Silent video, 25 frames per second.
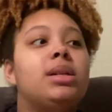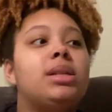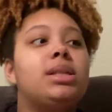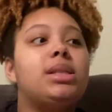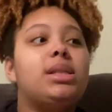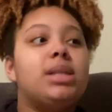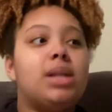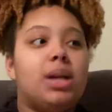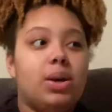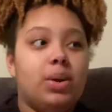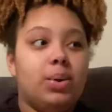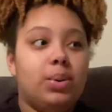
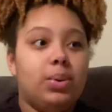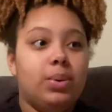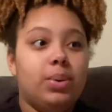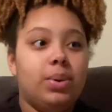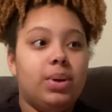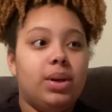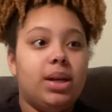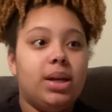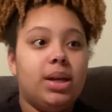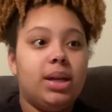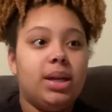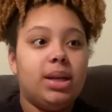So
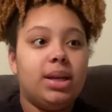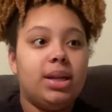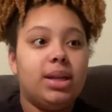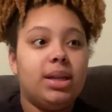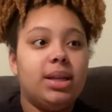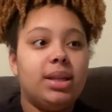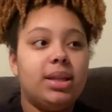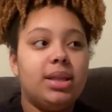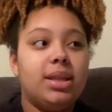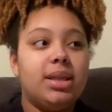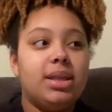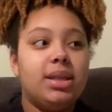
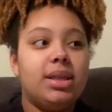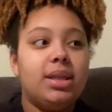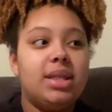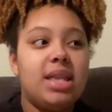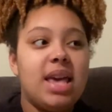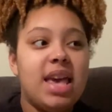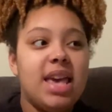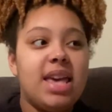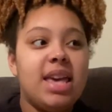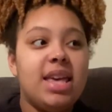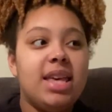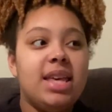
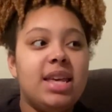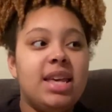they